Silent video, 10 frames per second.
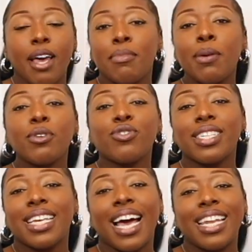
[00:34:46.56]
People try
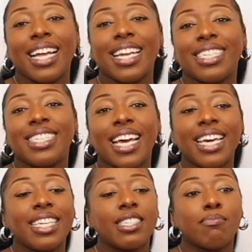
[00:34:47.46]
to act like
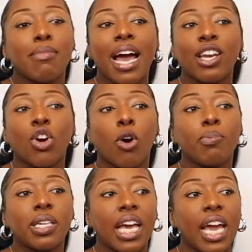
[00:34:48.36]
dating is mad
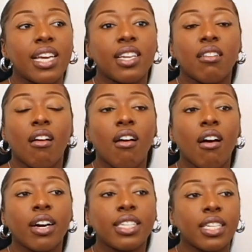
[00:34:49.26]
complicated and
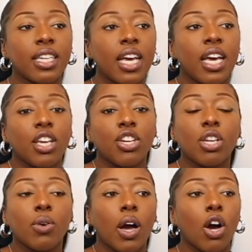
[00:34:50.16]
hard and you
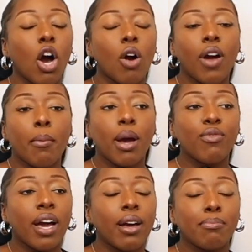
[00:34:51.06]
know, I can't
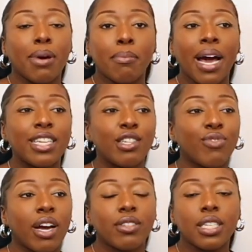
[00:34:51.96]
wrap my mind
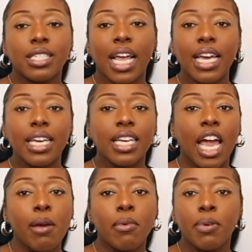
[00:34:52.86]
around this dating
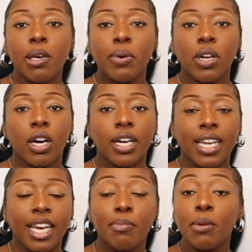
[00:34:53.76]
game and people aren't
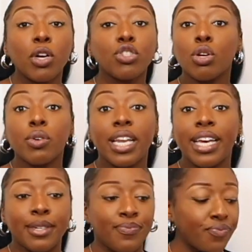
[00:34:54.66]
clear. People are so
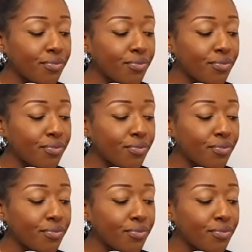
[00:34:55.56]
clear.